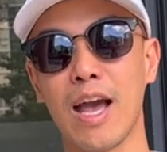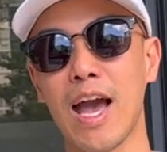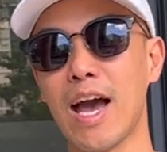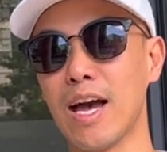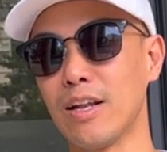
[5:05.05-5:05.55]

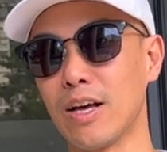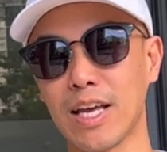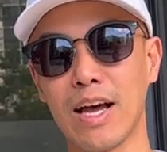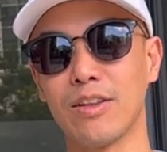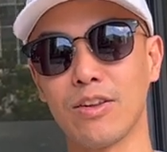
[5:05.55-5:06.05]
And
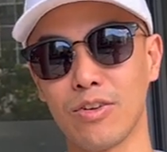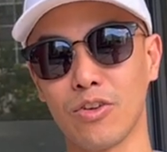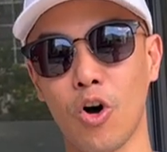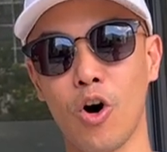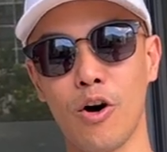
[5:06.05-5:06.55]
again, this is
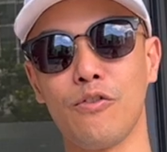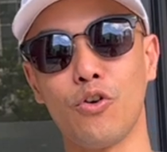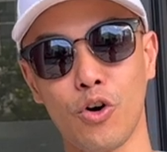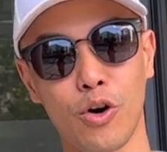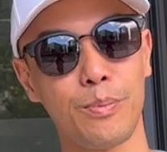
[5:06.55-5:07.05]
all
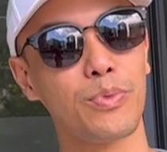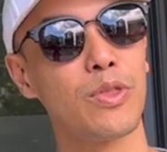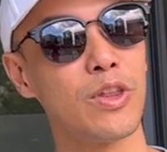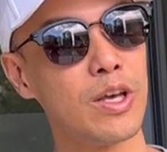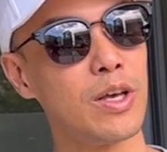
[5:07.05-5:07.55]
for
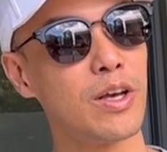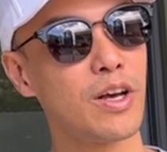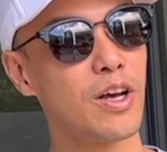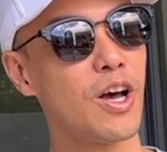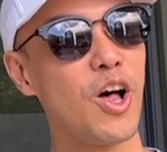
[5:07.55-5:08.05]
the
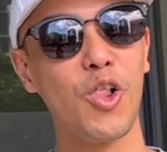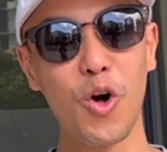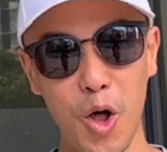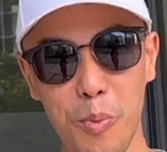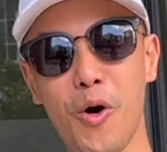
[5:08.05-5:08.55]
low,
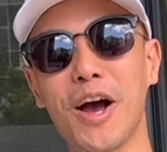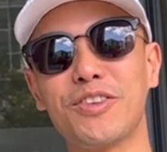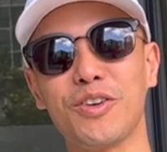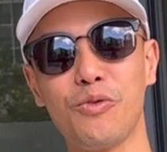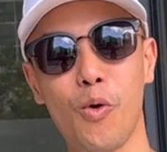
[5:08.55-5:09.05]
low
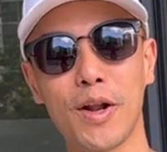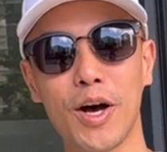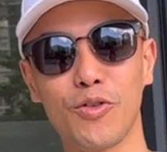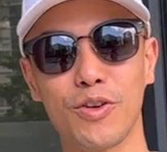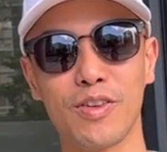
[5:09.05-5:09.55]
price of
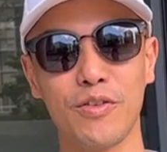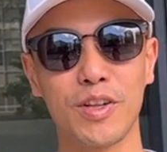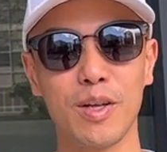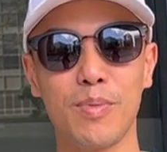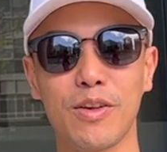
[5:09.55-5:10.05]

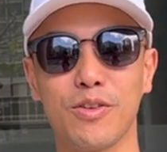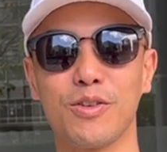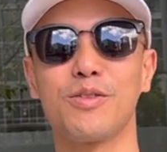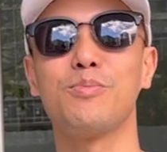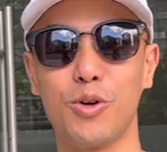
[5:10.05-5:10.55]
117
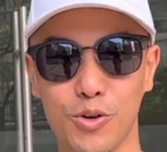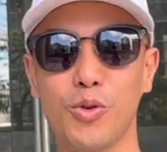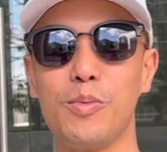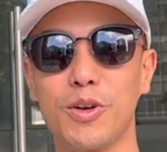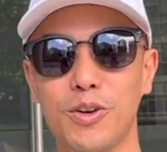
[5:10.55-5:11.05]
pesos per
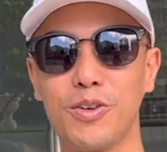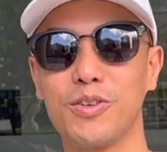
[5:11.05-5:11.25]
square meter.